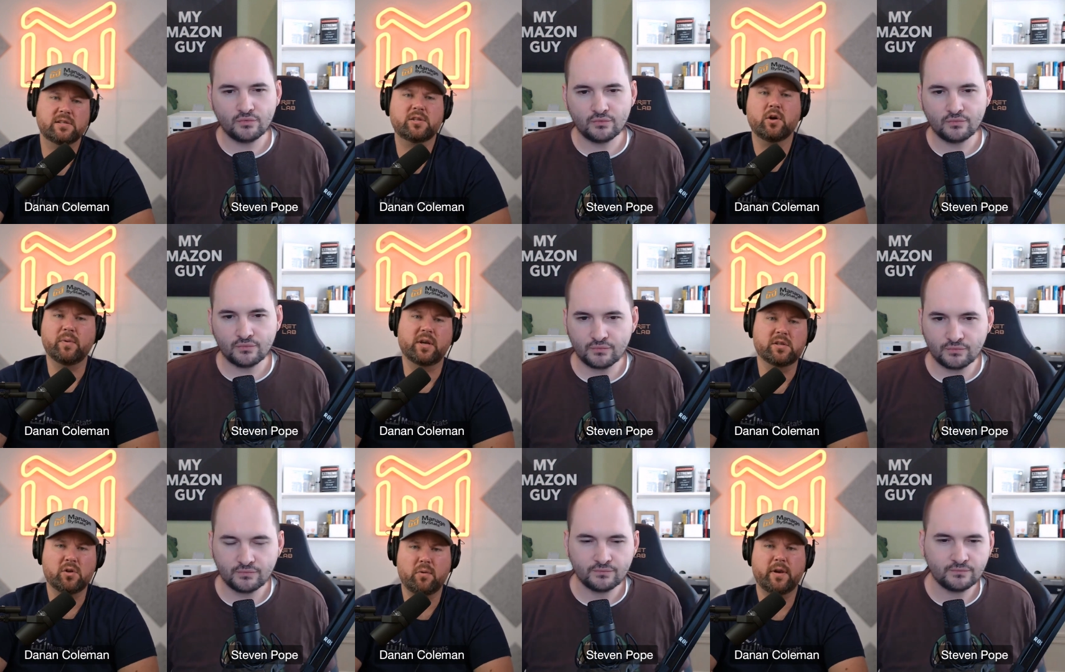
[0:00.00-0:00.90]
Speaker 1: sense, though,
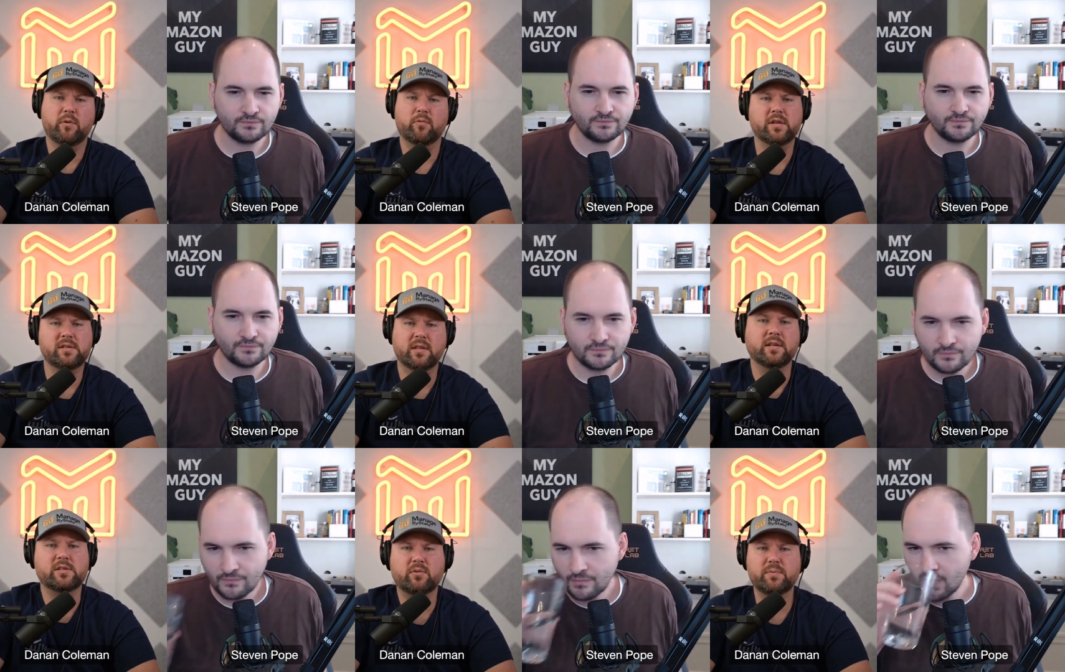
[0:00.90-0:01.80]
because nobody reads the
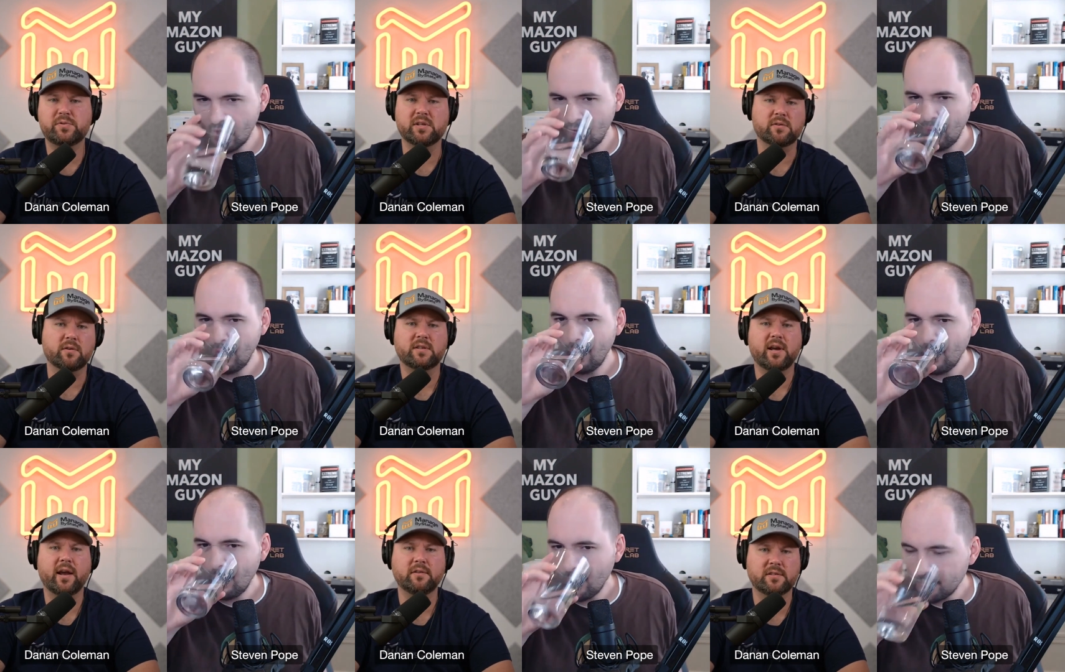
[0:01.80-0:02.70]
descriptions or the
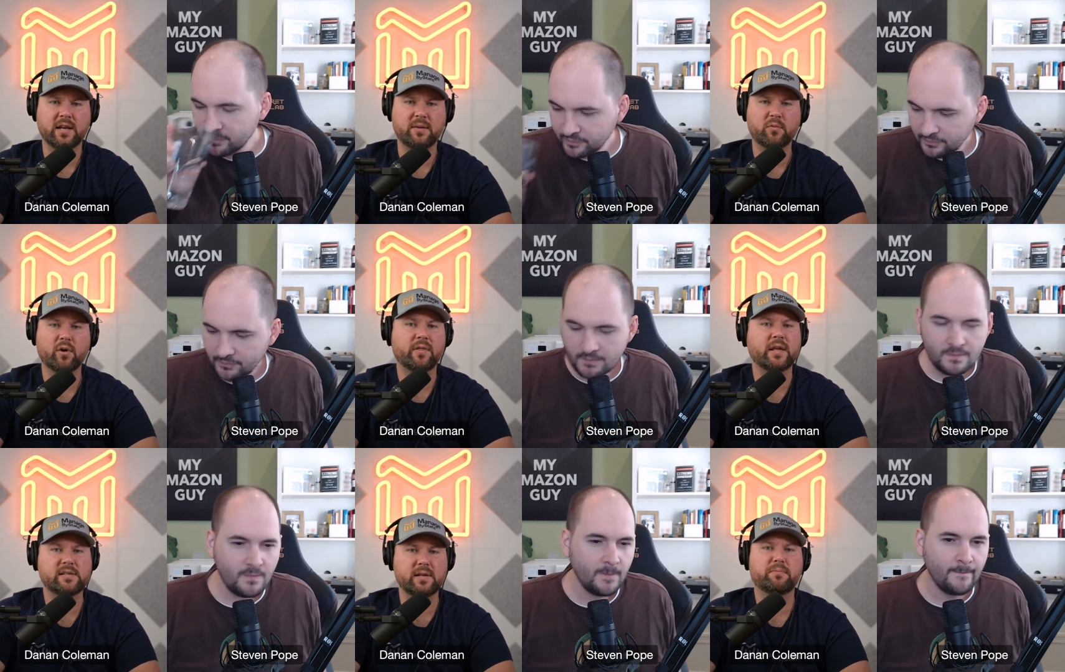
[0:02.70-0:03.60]
titles anymore.
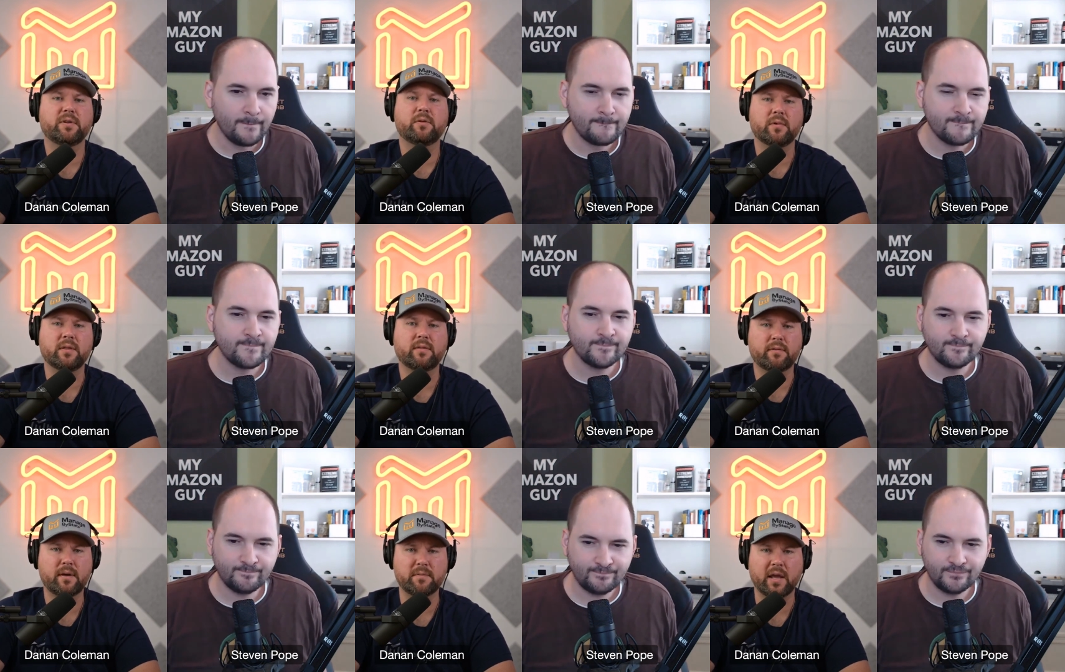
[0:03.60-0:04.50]
They simply read the
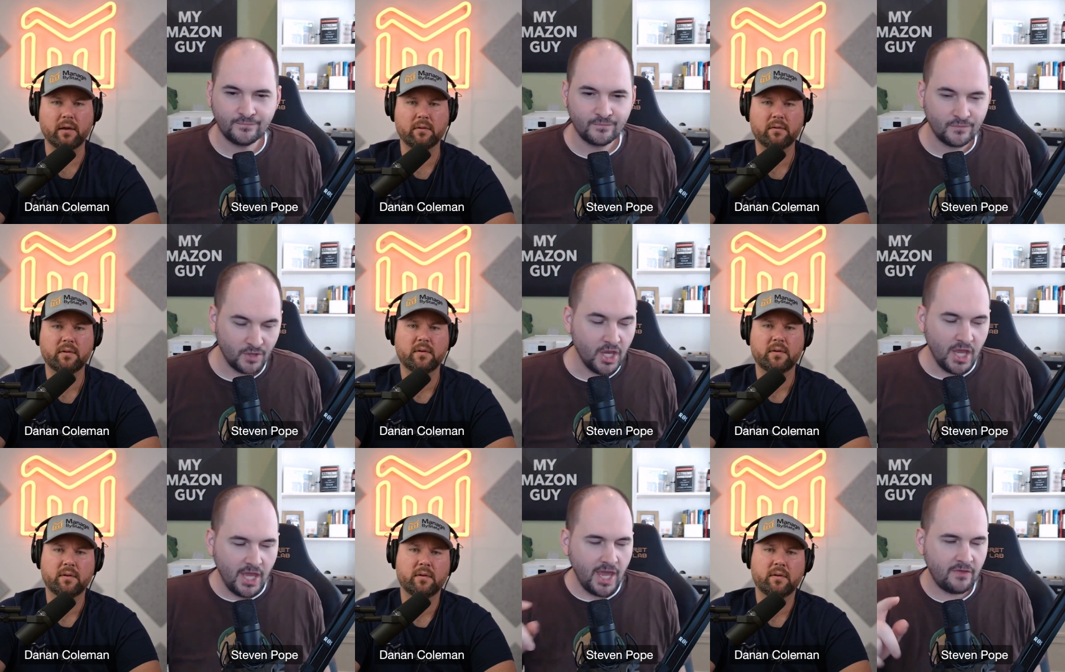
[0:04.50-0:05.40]
thumbnail.
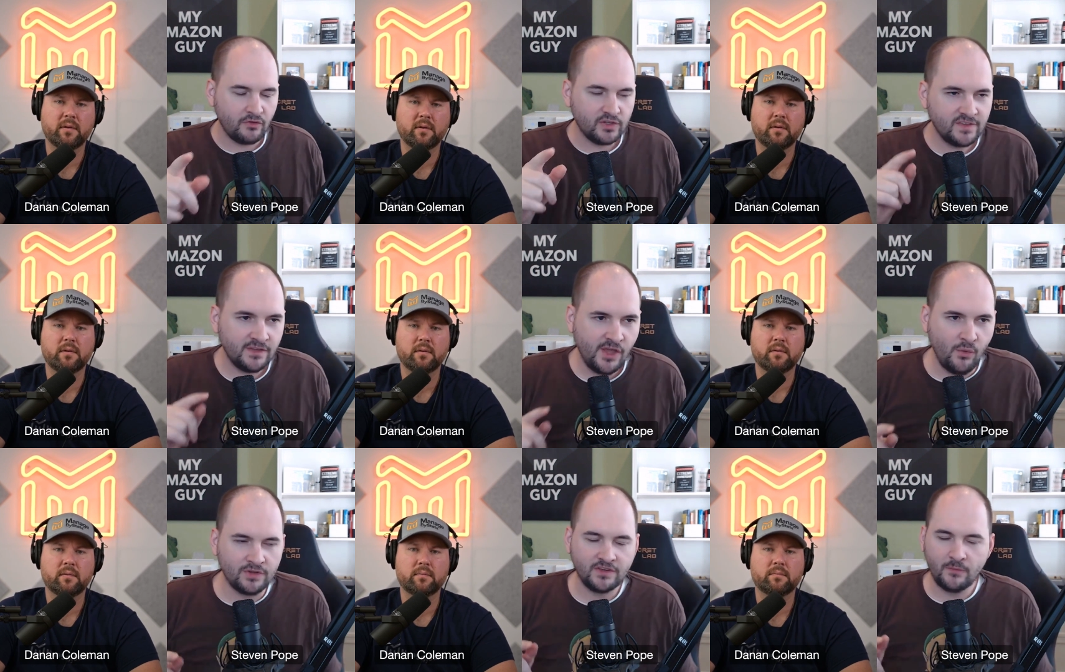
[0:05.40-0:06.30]
Speaker 2: And
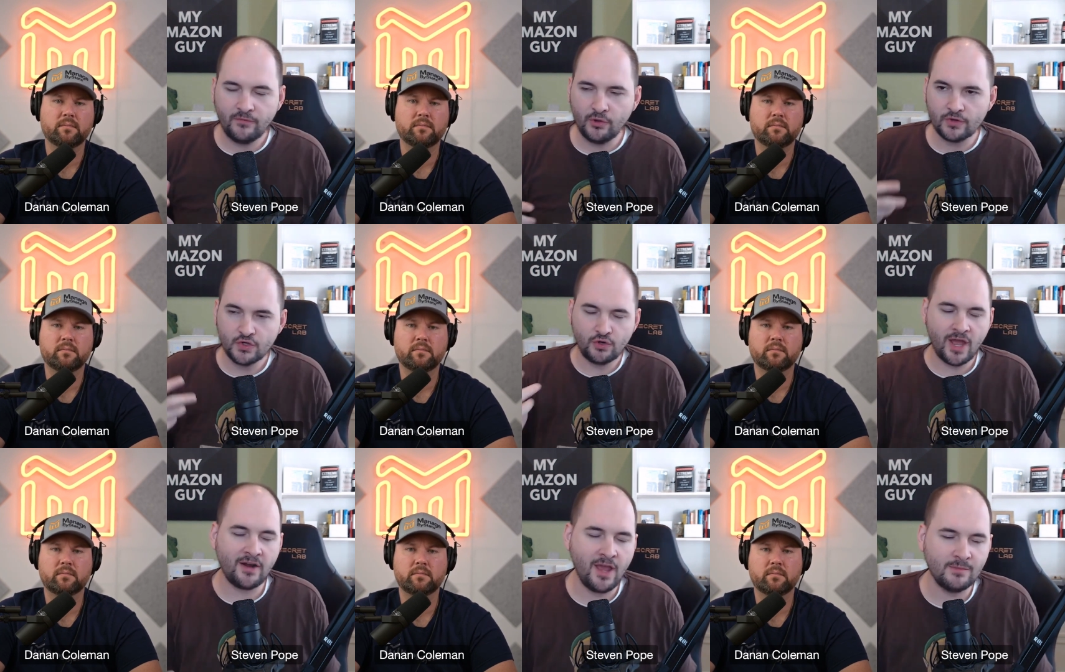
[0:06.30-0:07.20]
let's take that one step
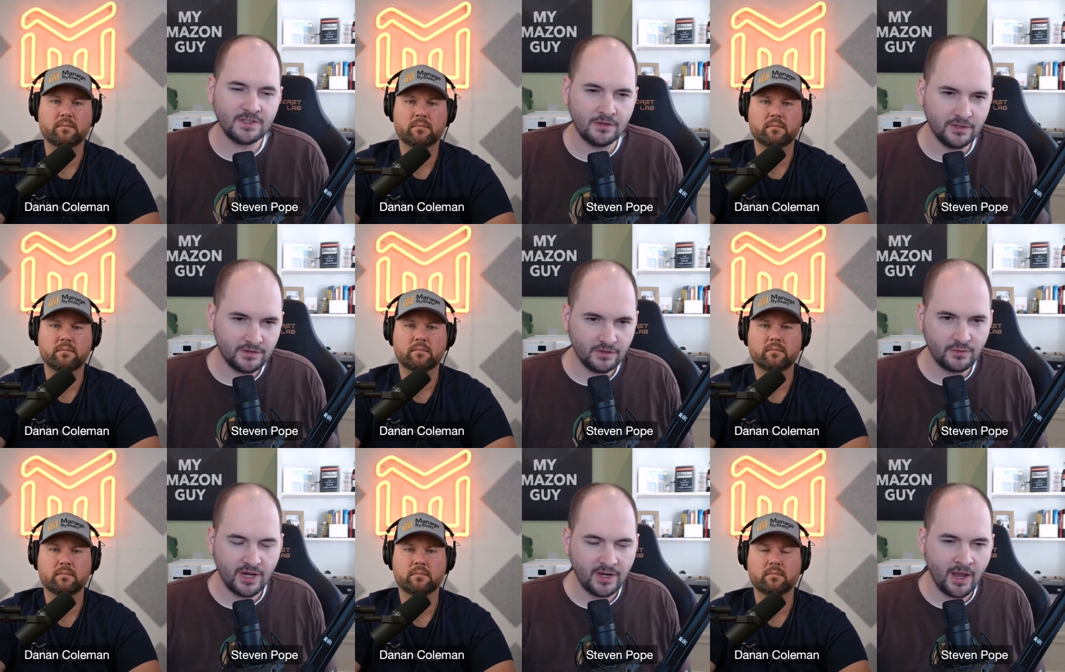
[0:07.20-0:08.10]
further. So you're at an
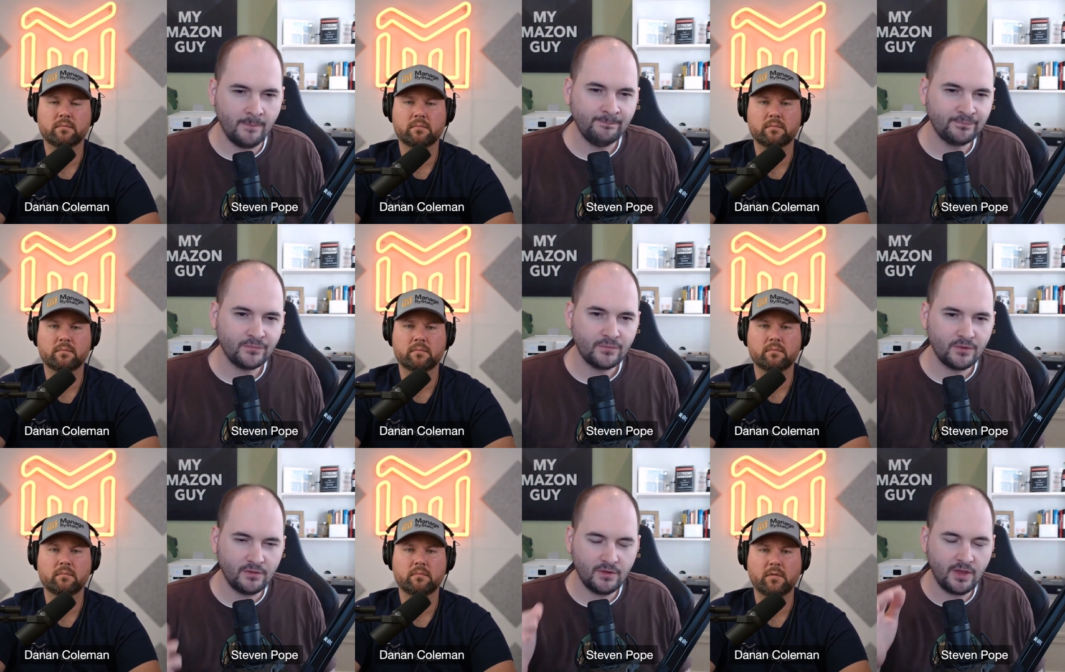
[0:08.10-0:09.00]
Amazon listing right
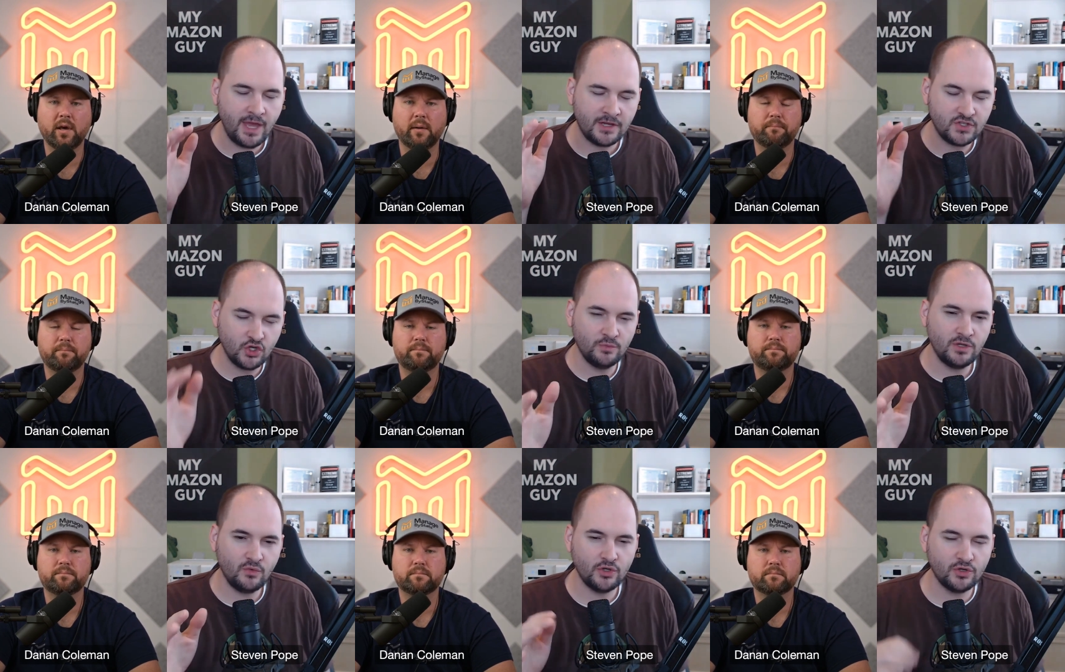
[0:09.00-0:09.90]
now.
Speaker 1: Yeah.
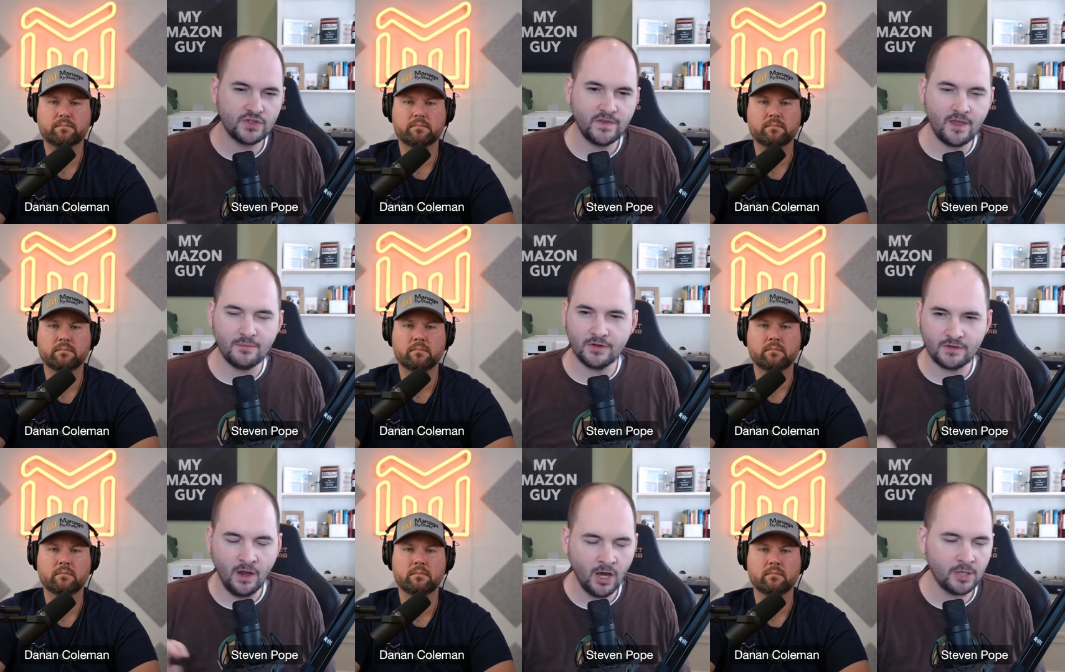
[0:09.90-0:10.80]
Speaker 2: And assuming your
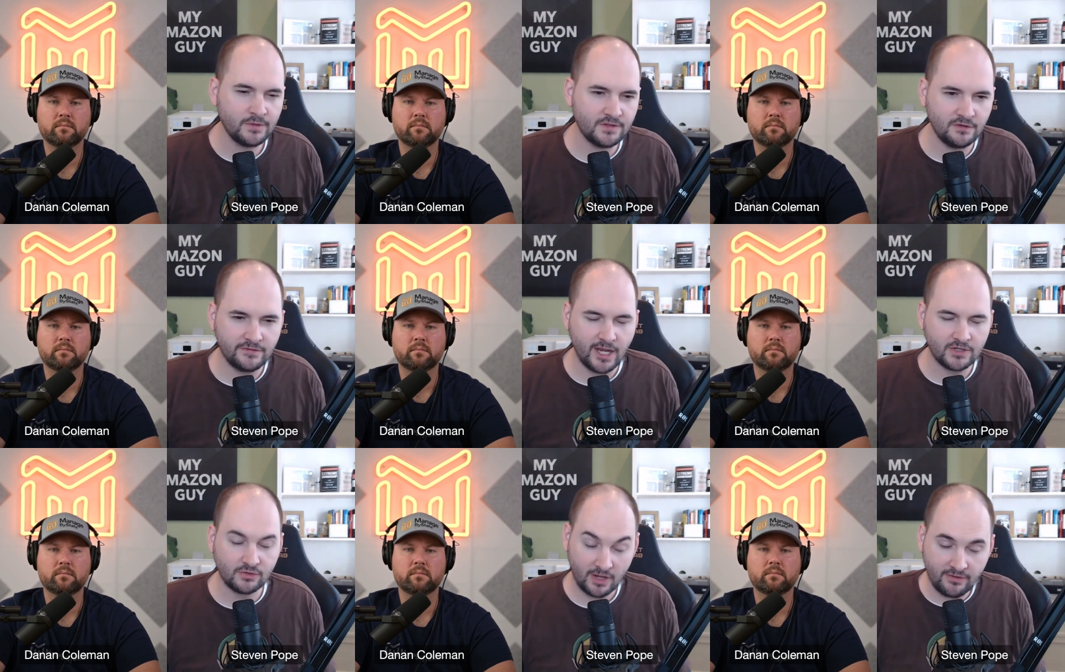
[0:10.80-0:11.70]
statement is 100%